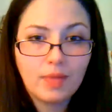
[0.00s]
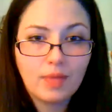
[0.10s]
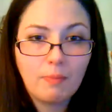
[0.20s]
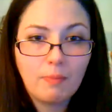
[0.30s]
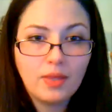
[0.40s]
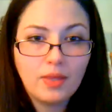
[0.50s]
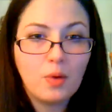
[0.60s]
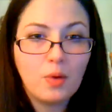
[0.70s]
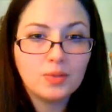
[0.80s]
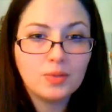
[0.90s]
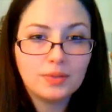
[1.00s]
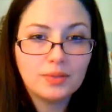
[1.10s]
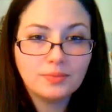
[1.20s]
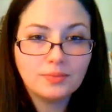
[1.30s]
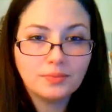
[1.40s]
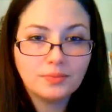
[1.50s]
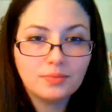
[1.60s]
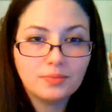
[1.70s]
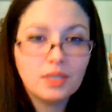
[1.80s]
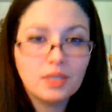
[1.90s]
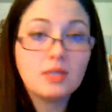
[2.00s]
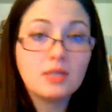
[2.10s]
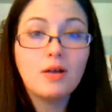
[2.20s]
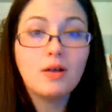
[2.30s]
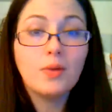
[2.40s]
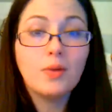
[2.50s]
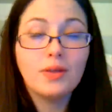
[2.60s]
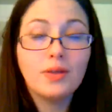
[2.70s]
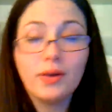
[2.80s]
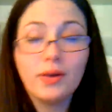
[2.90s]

But they won't. Because that's not what they're